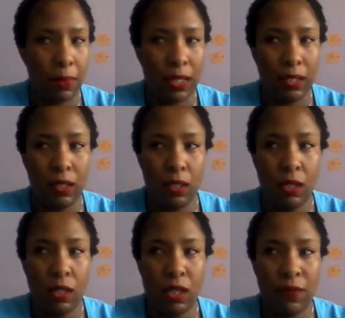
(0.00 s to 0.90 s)
But
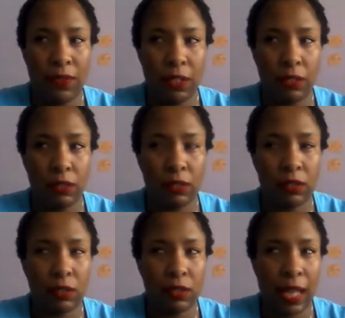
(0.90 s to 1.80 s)
if
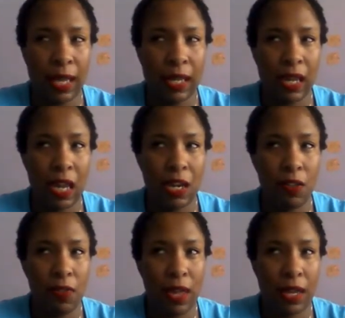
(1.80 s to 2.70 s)
there's like
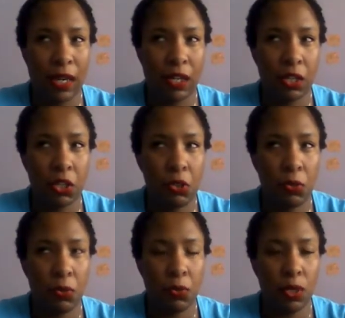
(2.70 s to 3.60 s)
anything
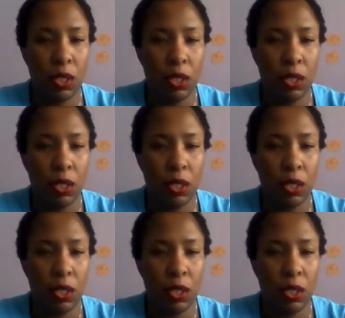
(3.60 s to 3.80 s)
to